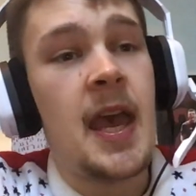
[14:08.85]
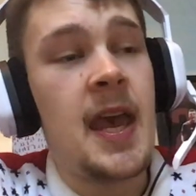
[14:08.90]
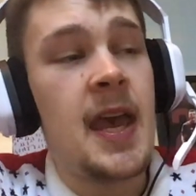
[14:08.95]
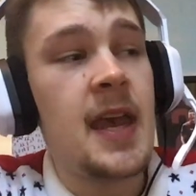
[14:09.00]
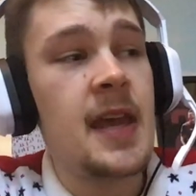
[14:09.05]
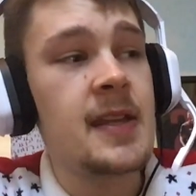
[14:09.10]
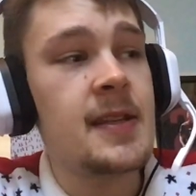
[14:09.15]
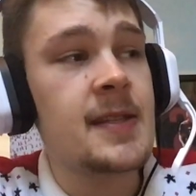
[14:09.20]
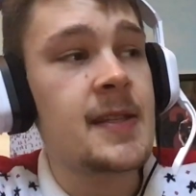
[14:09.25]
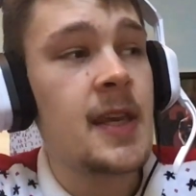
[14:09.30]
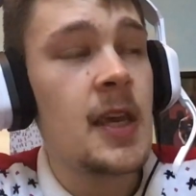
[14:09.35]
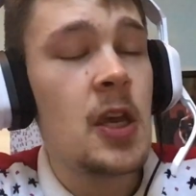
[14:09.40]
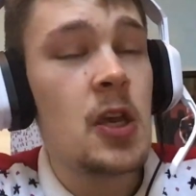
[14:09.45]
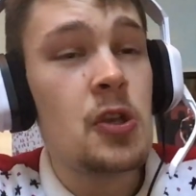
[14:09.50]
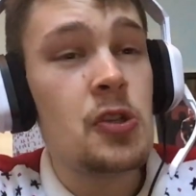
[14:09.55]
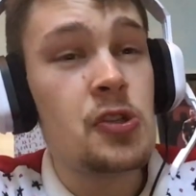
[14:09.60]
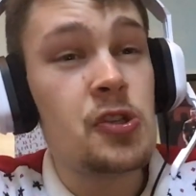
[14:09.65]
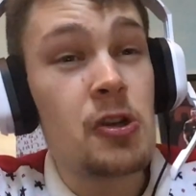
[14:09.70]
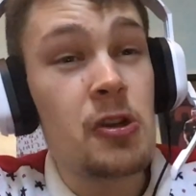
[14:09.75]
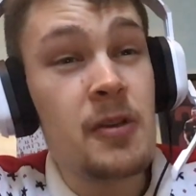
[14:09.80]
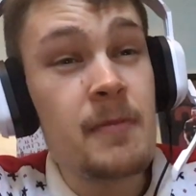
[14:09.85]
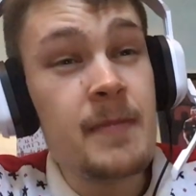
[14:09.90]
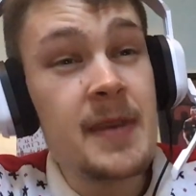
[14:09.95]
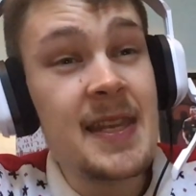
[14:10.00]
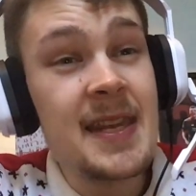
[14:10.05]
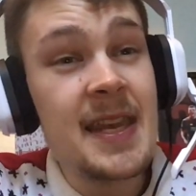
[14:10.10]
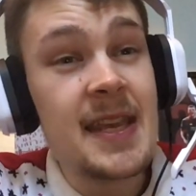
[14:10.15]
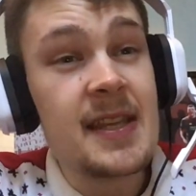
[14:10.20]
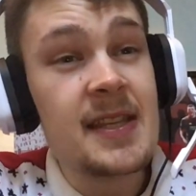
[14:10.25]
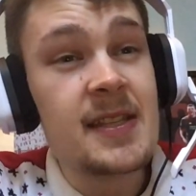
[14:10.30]
And join
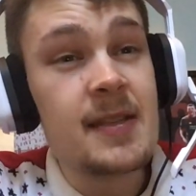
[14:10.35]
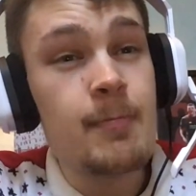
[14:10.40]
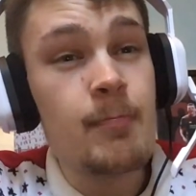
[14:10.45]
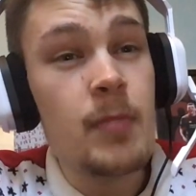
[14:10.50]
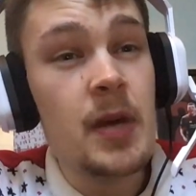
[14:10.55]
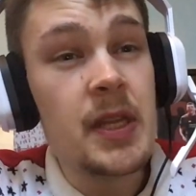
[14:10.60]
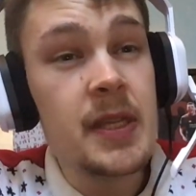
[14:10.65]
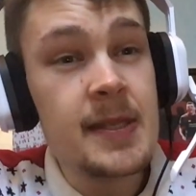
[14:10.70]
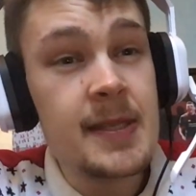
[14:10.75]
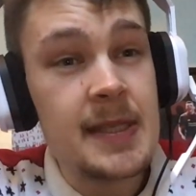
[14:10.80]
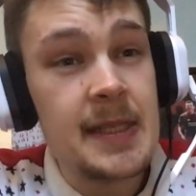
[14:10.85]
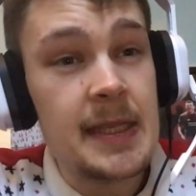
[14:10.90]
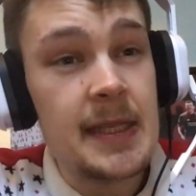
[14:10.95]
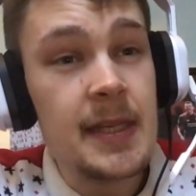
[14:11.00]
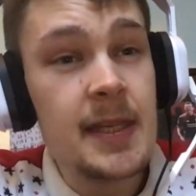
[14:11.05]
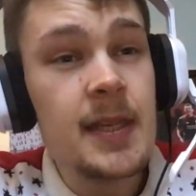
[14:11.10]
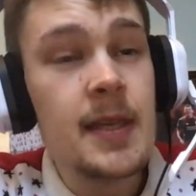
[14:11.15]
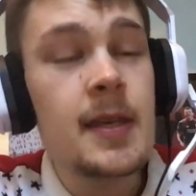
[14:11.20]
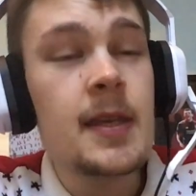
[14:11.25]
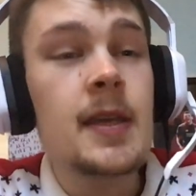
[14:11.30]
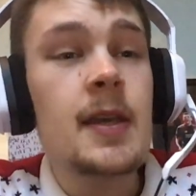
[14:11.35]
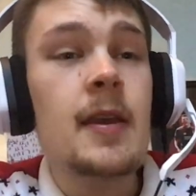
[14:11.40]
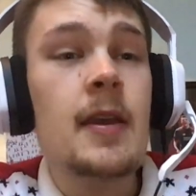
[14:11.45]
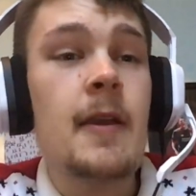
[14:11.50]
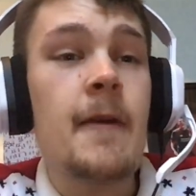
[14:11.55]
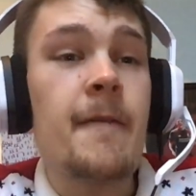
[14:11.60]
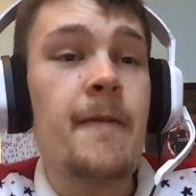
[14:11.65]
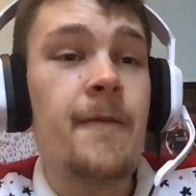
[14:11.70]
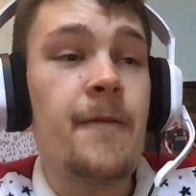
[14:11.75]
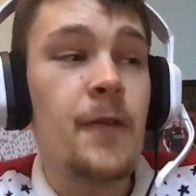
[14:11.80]
me next Monday
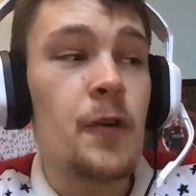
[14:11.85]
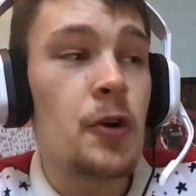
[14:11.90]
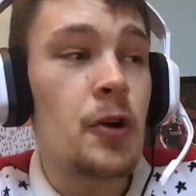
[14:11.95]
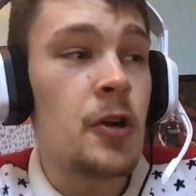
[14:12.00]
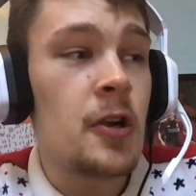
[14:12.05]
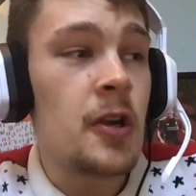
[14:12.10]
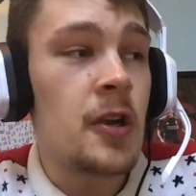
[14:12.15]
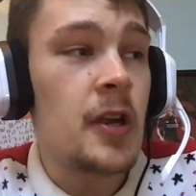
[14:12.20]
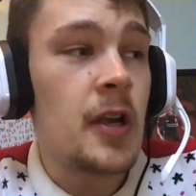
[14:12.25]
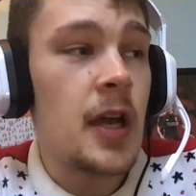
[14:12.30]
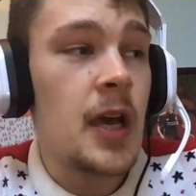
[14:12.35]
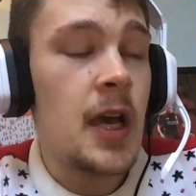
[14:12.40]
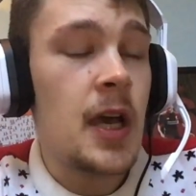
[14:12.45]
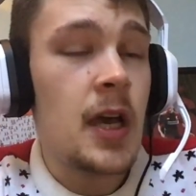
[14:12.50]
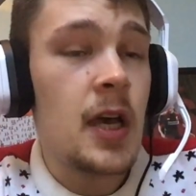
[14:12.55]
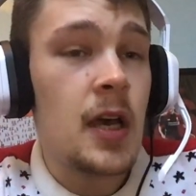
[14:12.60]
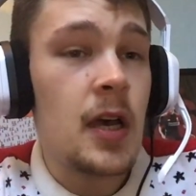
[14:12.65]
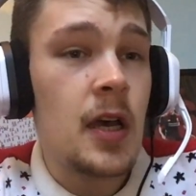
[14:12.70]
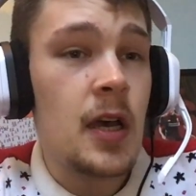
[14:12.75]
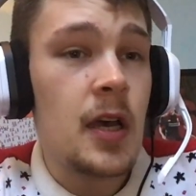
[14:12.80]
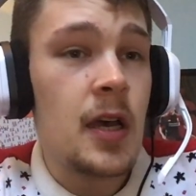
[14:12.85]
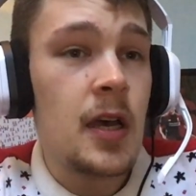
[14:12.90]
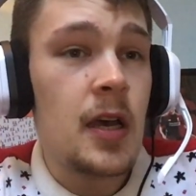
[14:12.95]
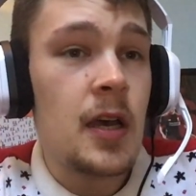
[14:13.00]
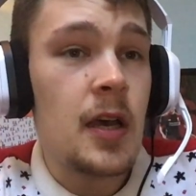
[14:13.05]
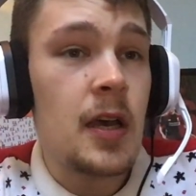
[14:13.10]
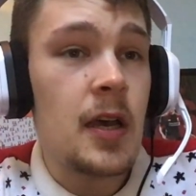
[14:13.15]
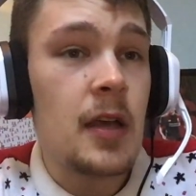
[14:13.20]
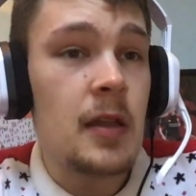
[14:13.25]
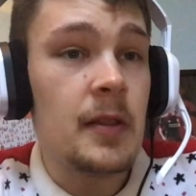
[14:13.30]
for
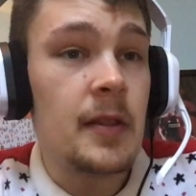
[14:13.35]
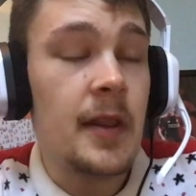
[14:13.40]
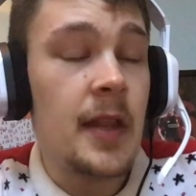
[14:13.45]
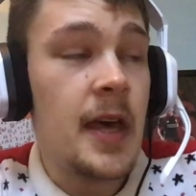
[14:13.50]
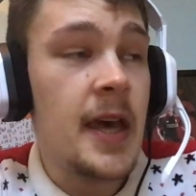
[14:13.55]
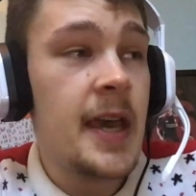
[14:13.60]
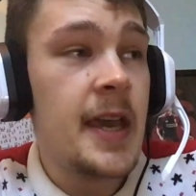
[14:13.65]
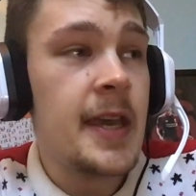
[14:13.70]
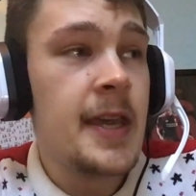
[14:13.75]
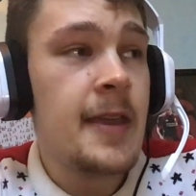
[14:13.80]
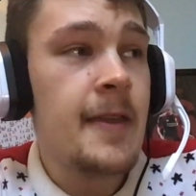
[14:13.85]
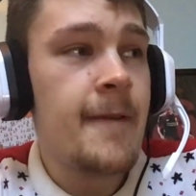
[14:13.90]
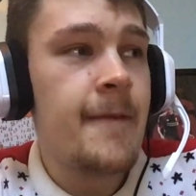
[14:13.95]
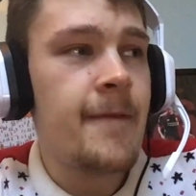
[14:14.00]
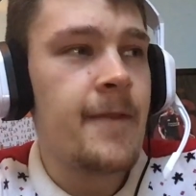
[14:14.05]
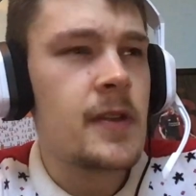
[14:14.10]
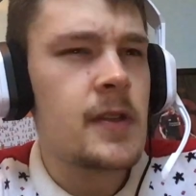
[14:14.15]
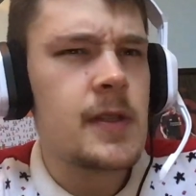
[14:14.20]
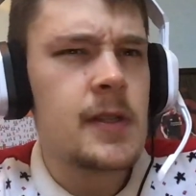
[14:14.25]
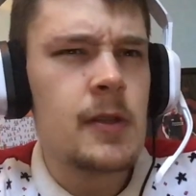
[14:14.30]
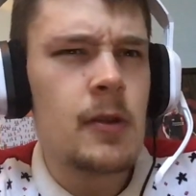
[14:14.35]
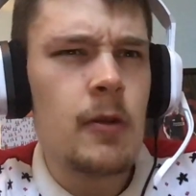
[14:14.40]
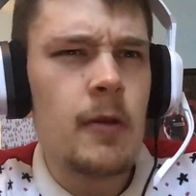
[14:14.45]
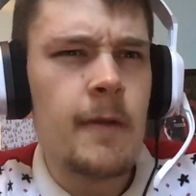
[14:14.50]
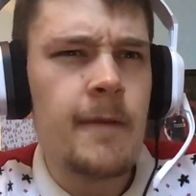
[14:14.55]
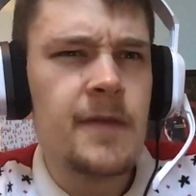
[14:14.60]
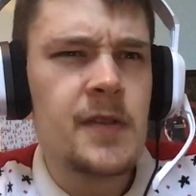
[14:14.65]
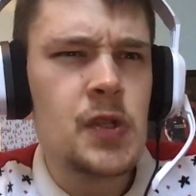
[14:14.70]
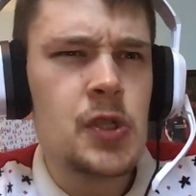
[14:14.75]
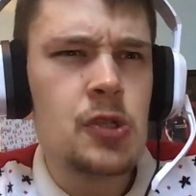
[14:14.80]
a live
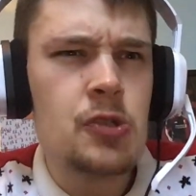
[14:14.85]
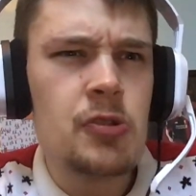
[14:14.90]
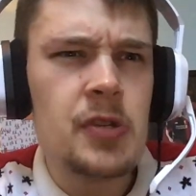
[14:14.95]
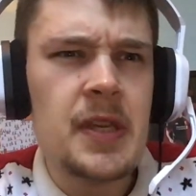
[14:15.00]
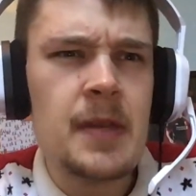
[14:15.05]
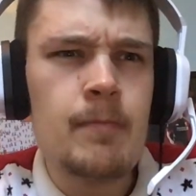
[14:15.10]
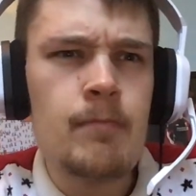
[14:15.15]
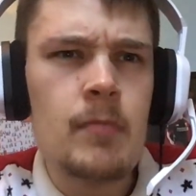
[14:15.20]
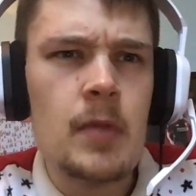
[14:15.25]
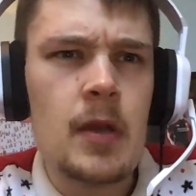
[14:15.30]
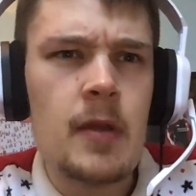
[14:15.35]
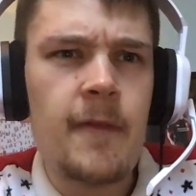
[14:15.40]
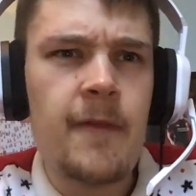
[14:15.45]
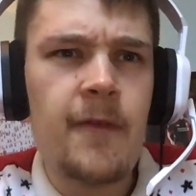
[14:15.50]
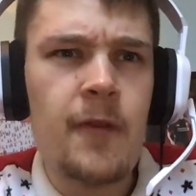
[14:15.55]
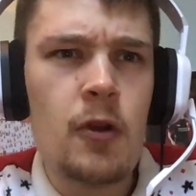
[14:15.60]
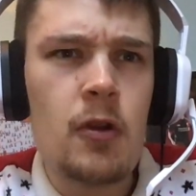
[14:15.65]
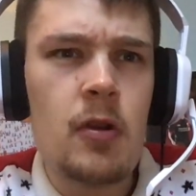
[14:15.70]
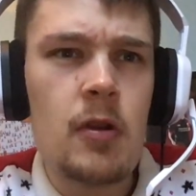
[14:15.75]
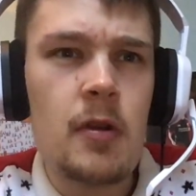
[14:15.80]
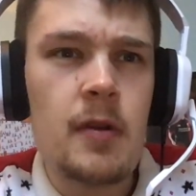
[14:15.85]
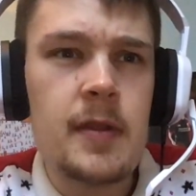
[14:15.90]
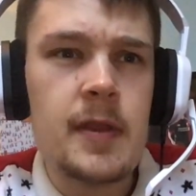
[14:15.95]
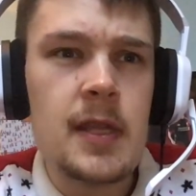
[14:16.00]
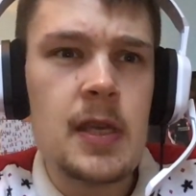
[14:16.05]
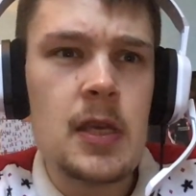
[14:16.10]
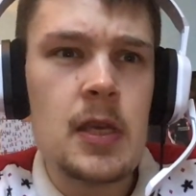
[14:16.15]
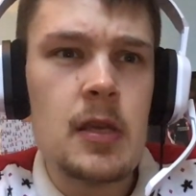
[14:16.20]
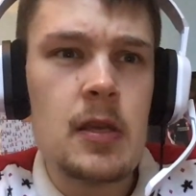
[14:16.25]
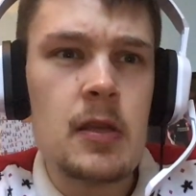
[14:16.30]
sort of stream for
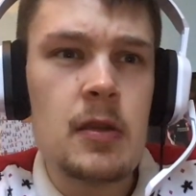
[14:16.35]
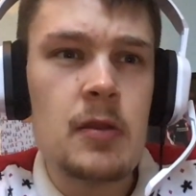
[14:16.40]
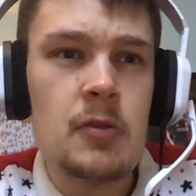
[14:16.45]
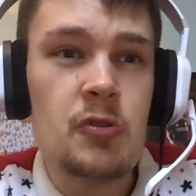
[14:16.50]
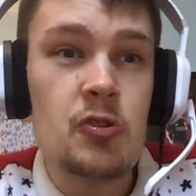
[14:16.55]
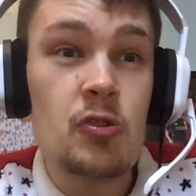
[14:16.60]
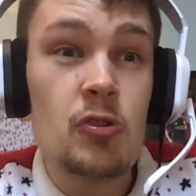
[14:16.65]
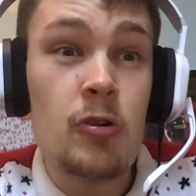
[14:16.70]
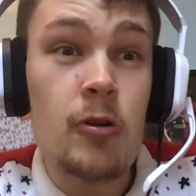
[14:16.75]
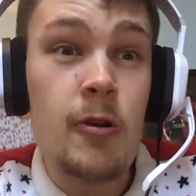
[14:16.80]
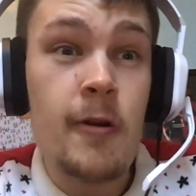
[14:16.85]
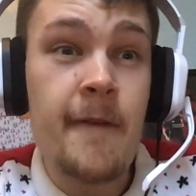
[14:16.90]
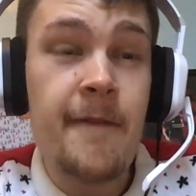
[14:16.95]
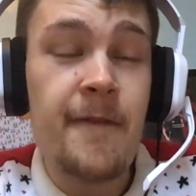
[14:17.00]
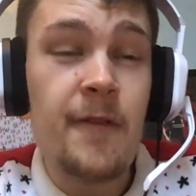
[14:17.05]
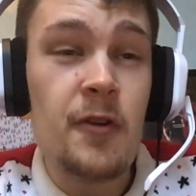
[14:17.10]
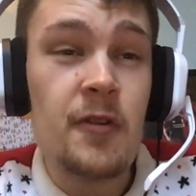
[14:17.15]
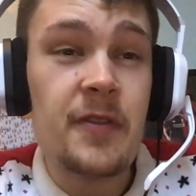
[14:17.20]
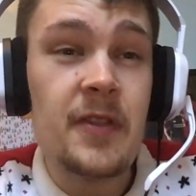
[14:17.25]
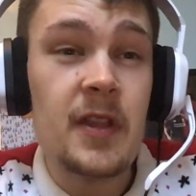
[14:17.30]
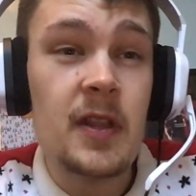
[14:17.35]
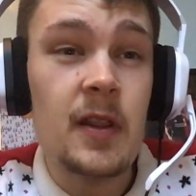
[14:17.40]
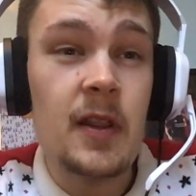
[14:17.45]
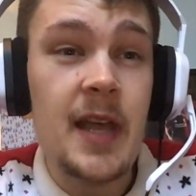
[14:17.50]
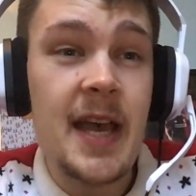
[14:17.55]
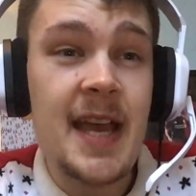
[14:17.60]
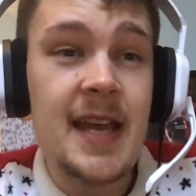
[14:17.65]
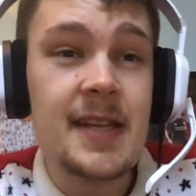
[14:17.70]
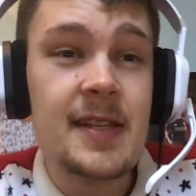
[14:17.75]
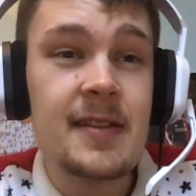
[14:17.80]
the draw for the
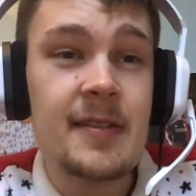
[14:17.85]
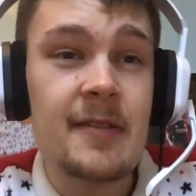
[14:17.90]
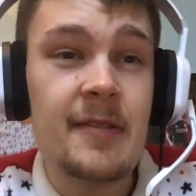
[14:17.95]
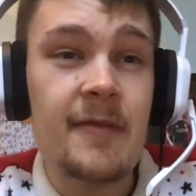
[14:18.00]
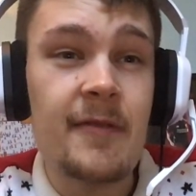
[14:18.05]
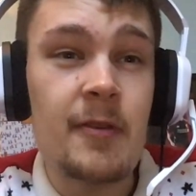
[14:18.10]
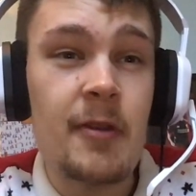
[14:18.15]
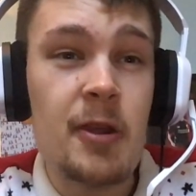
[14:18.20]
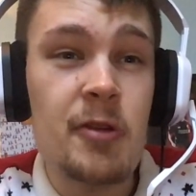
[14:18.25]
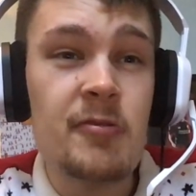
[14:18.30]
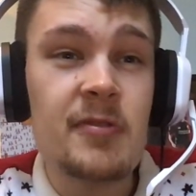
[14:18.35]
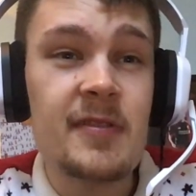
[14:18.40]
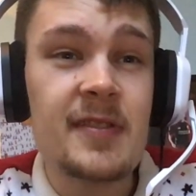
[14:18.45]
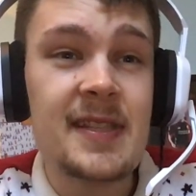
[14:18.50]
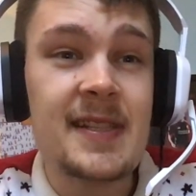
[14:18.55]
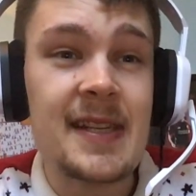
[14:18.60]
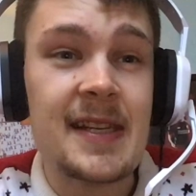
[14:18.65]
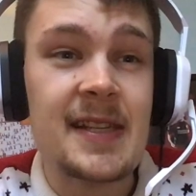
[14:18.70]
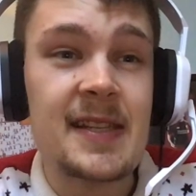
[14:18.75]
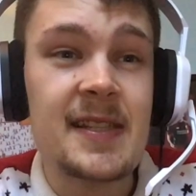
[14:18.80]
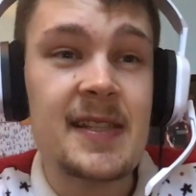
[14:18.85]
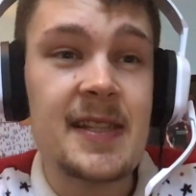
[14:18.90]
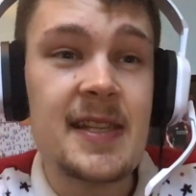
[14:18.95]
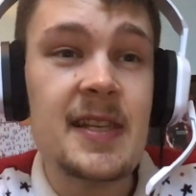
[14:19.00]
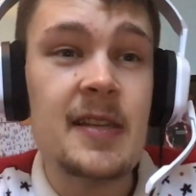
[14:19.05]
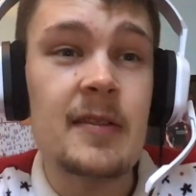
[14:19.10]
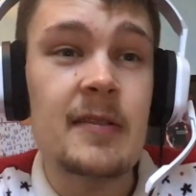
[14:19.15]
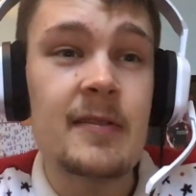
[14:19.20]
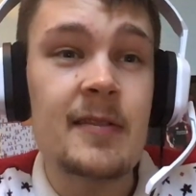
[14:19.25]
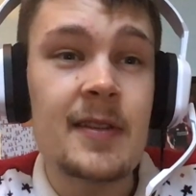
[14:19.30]
last round of
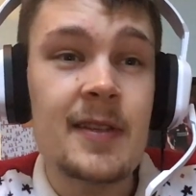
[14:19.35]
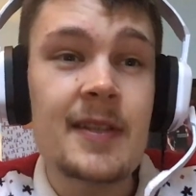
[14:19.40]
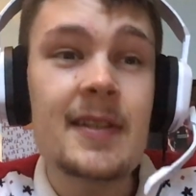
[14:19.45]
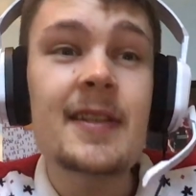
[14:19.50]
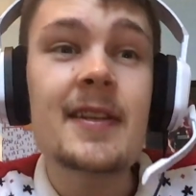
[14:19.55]
16.